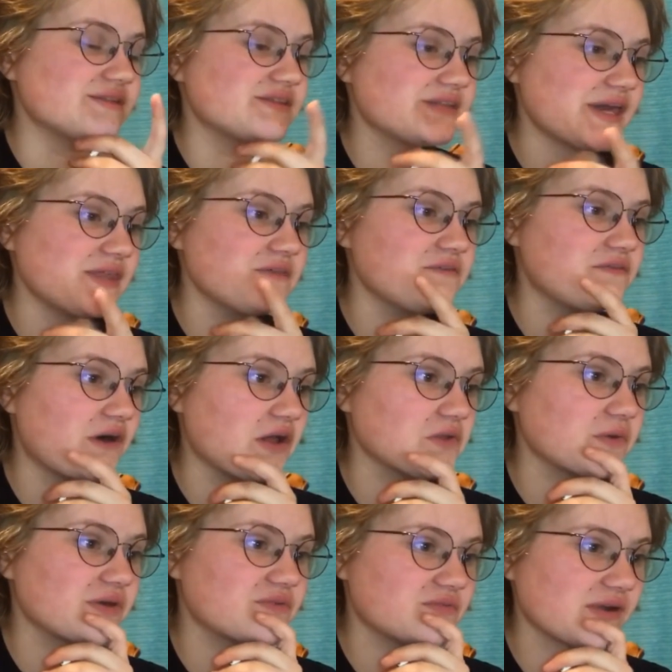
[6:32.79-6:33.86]
Say the
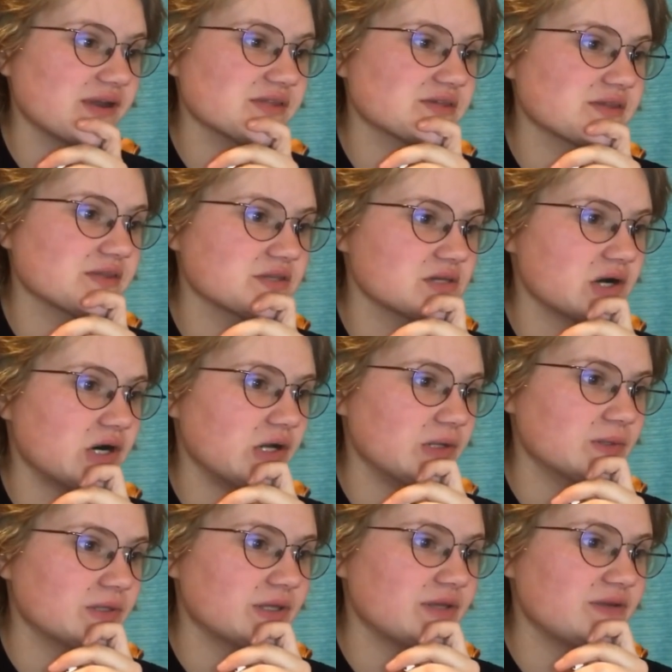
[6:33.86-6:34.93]
following phrase to the
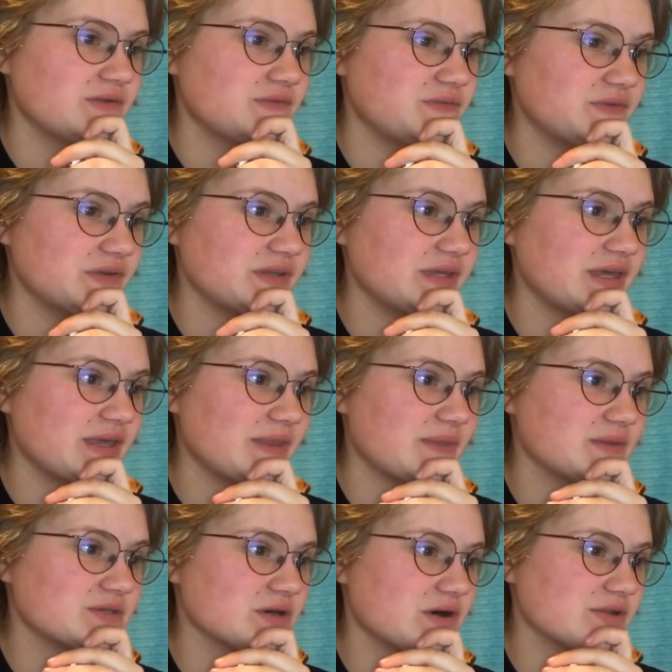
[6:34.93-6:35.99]
doll, filling in
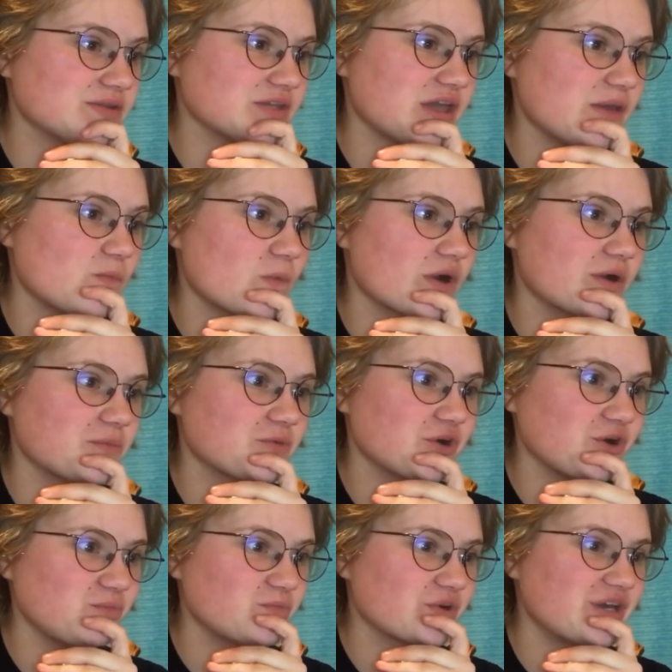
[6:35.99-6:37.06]
the doll's name where
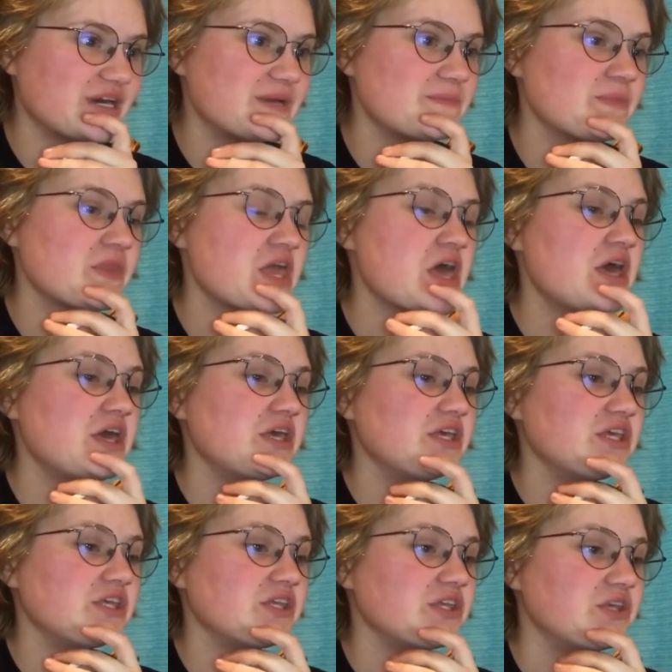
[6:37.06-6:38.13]
appropriate.
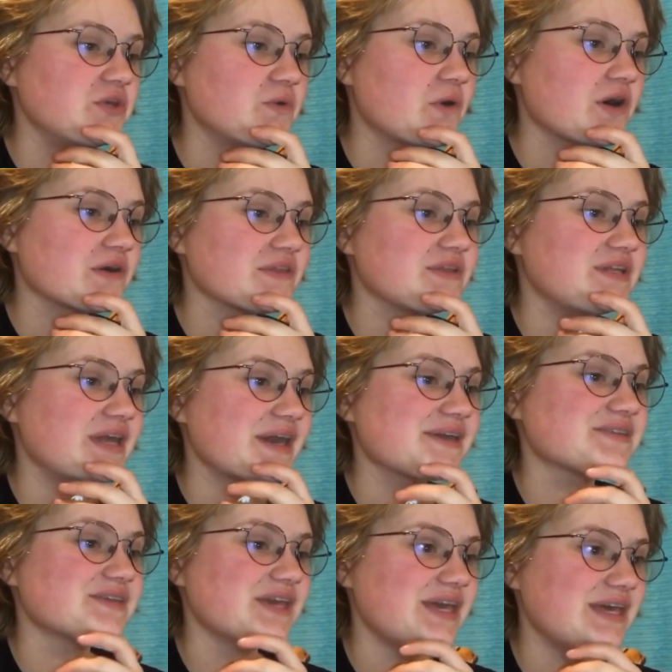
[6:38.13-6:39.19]
You are the
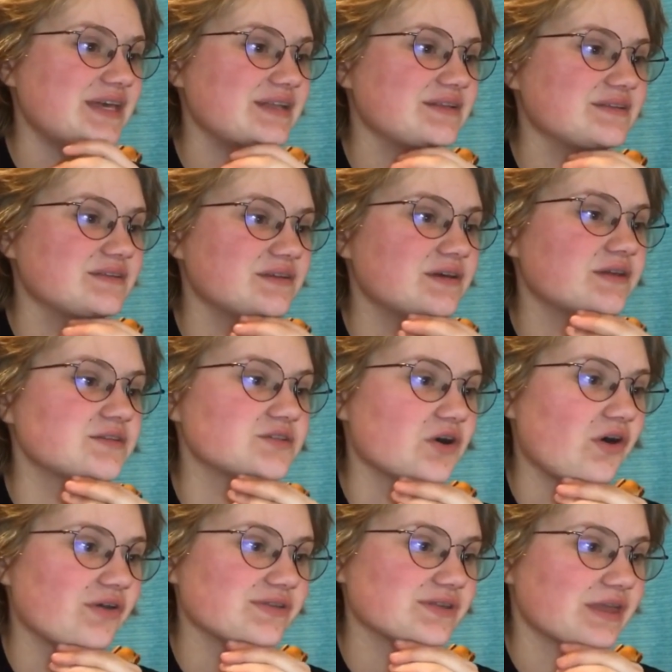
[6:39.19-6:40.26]
next it,
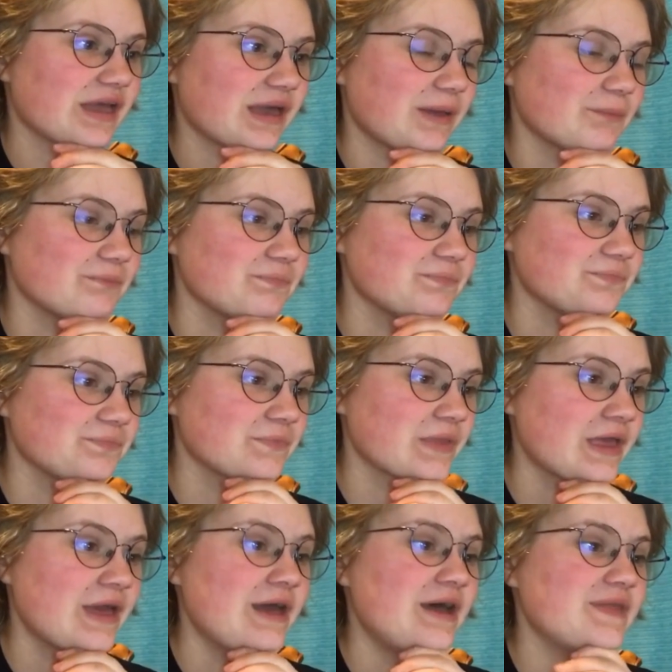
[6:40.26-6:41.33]
doll's name.
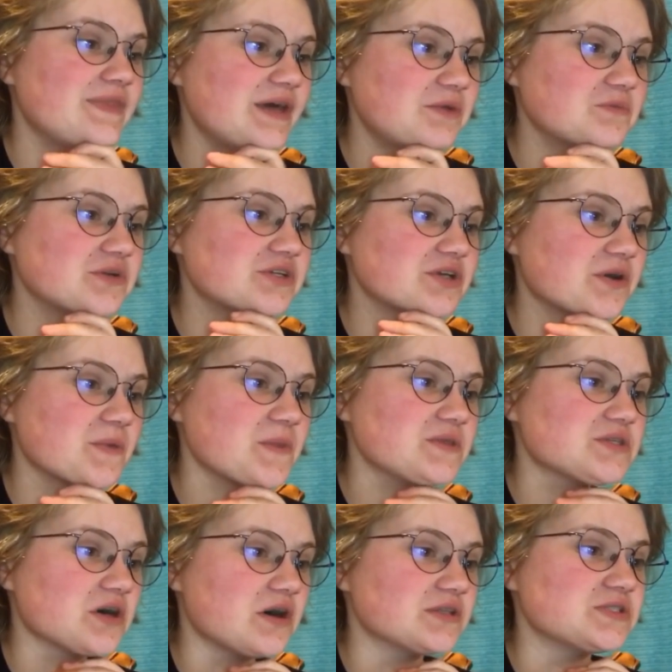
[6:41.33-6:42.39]
Then return the
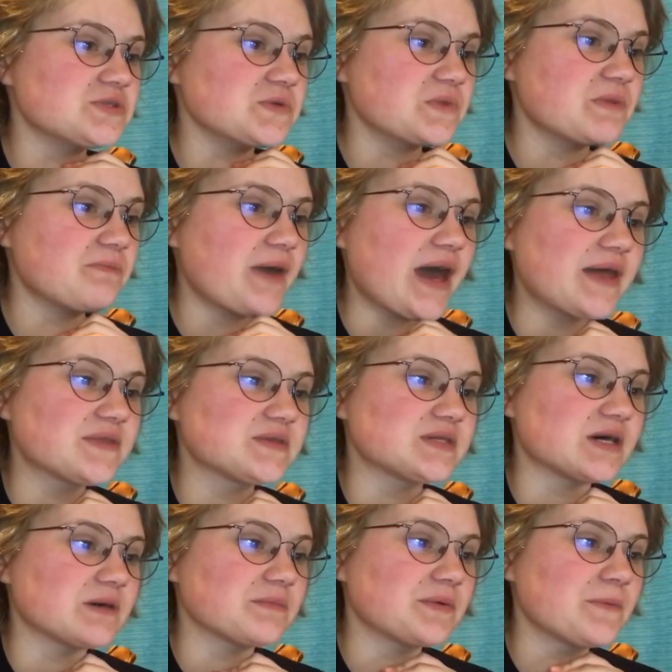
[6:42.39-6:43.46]
doll to the
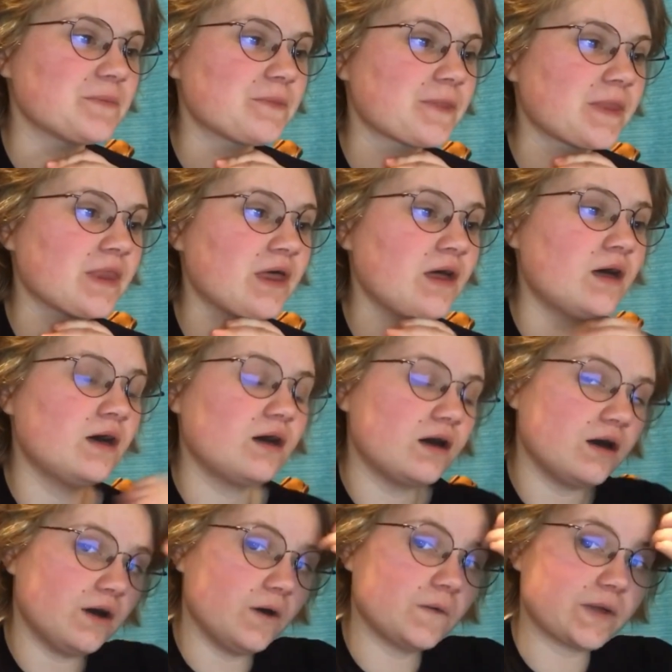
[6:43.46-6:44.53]
bathtub.
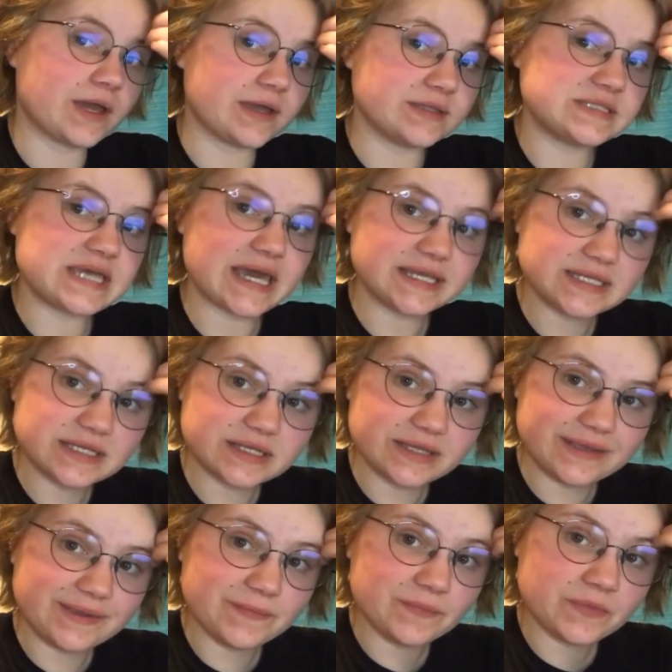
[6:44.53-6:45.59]
Okay,
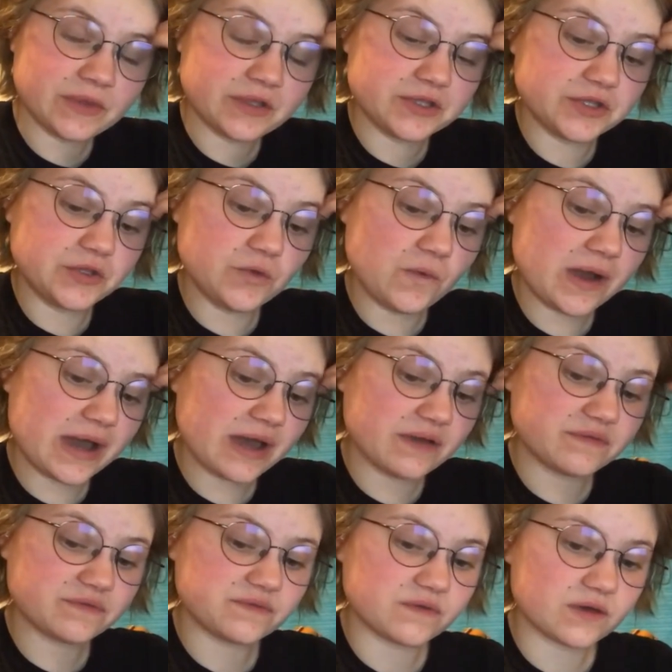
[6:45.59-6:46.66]
technically, you
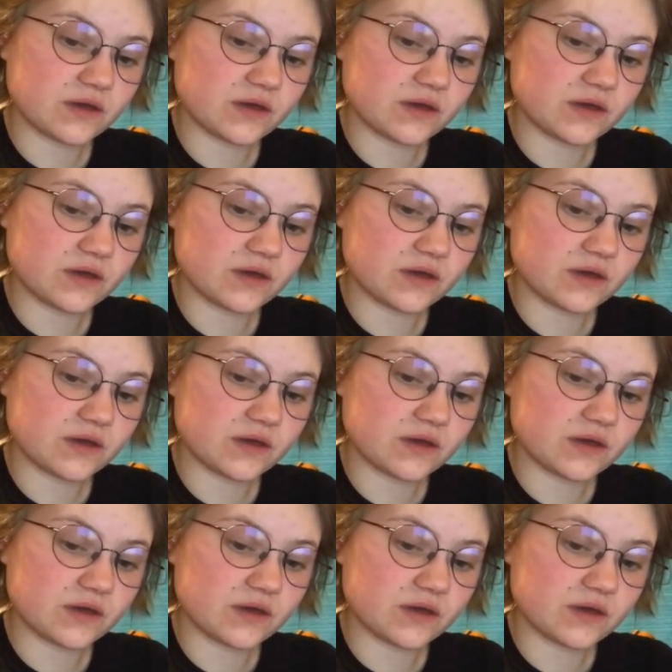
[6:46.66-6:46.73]
have